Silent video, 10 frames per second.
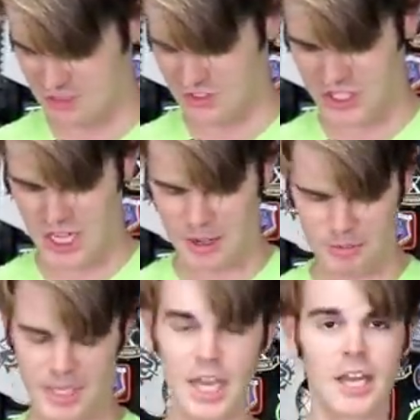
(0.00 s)
of
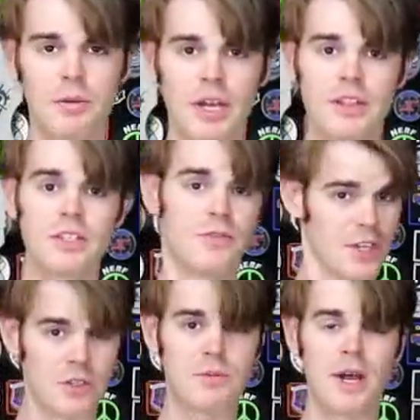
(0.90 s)
stopping. Anyway, this
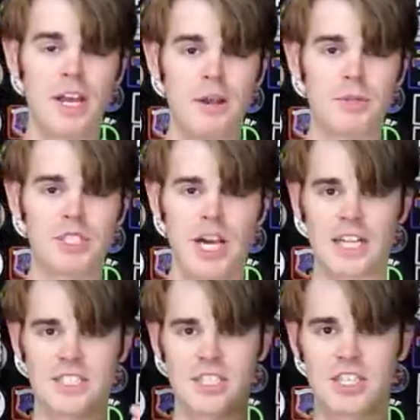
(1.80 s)
video is about
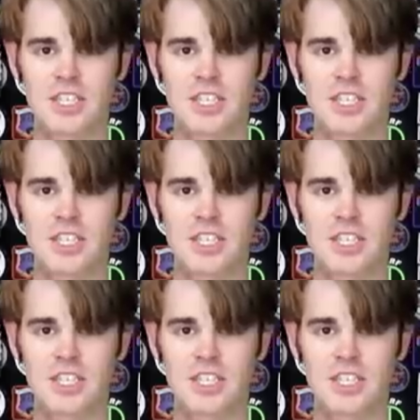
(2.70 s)
Hammershots.